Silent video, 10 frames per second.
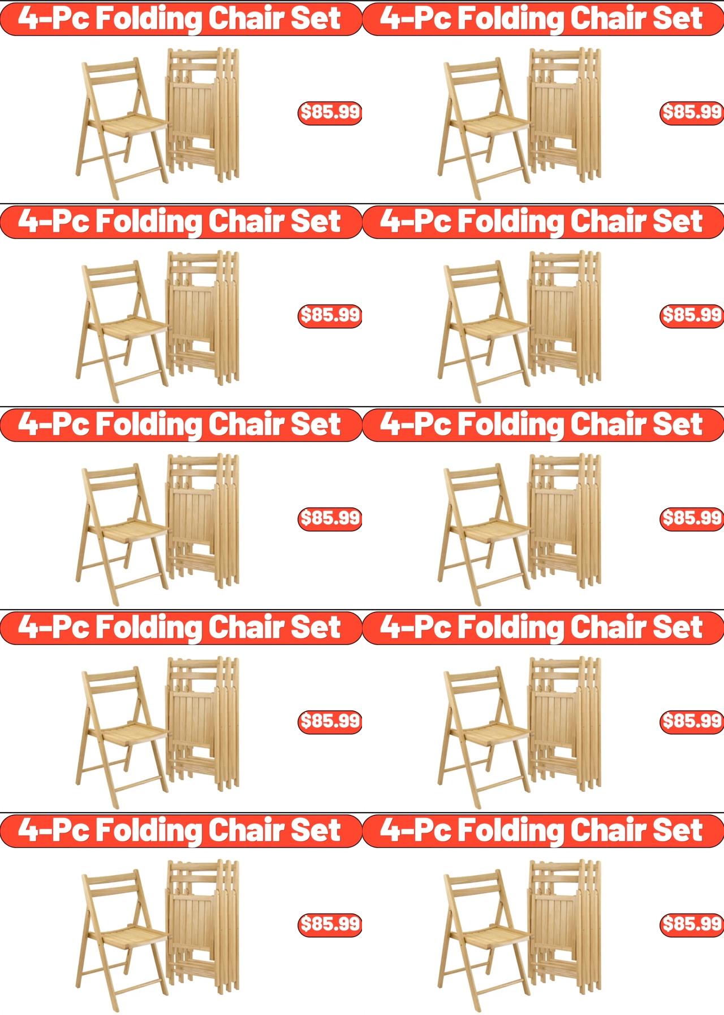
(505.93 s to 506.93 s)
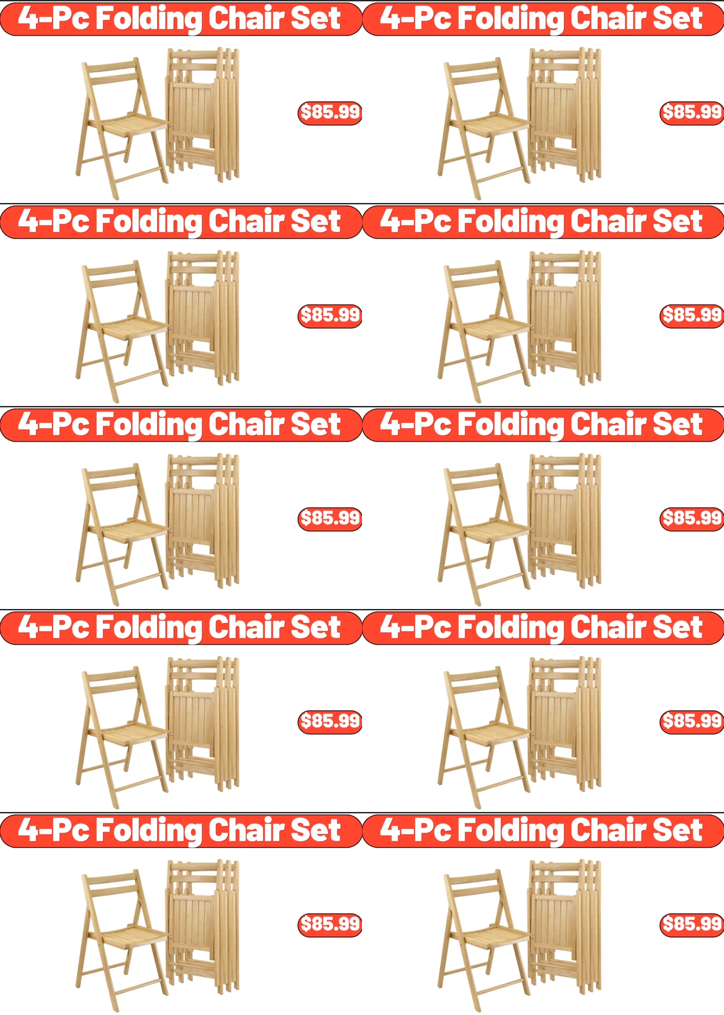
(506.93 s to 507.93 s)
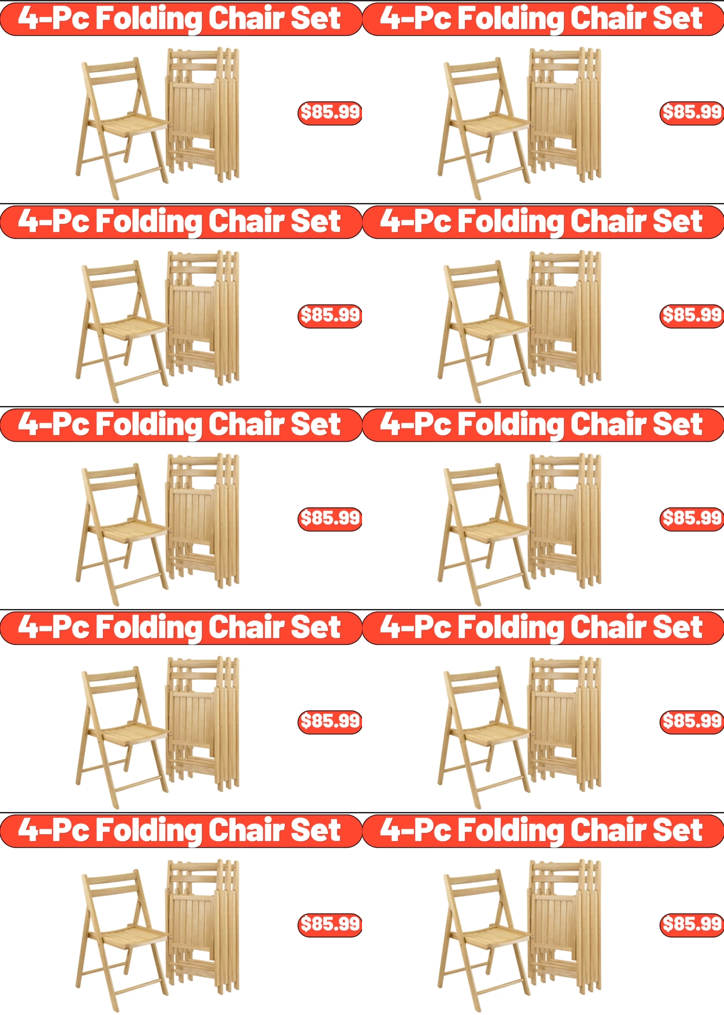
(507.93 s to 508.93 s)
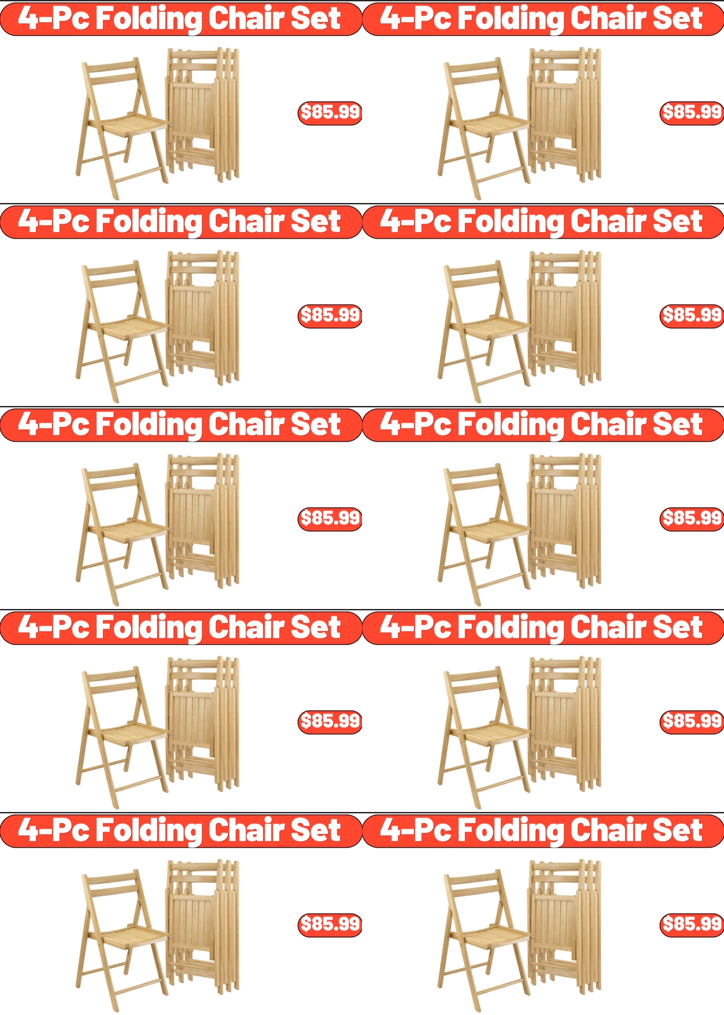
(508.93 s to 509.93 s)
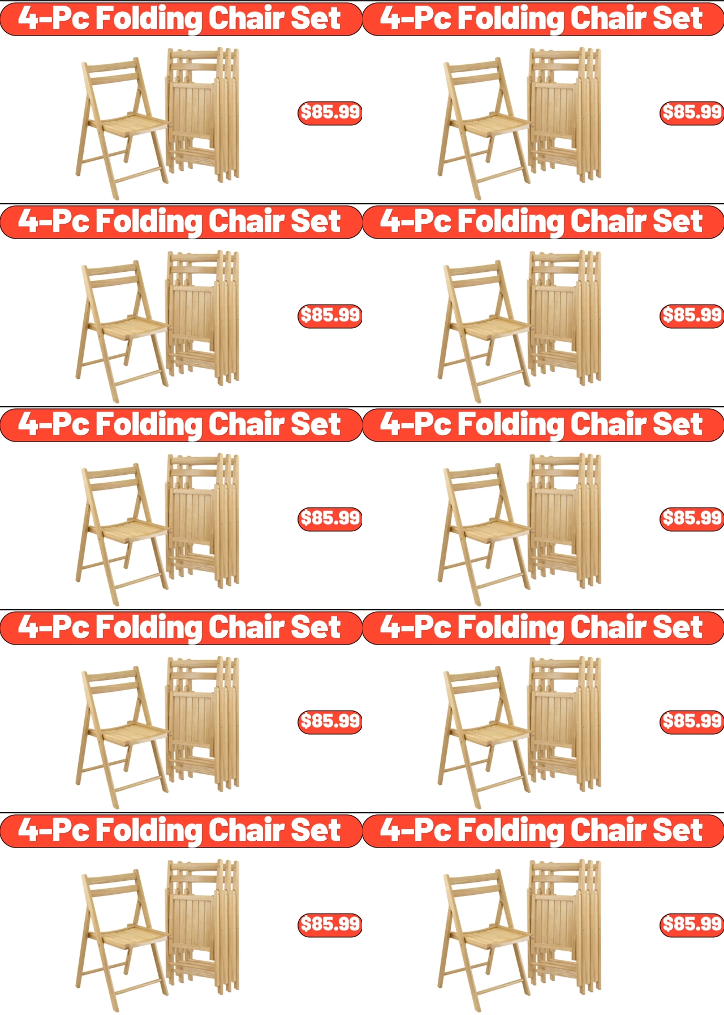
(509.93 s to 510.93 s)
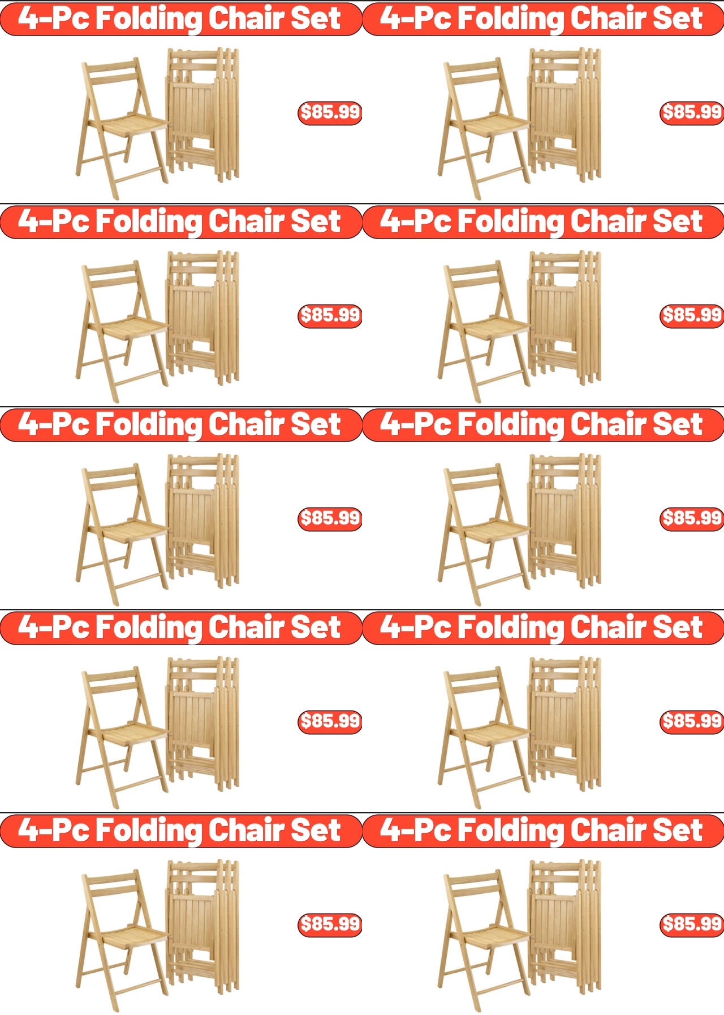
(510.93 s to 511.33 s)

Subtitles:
[unreadable: no face in view]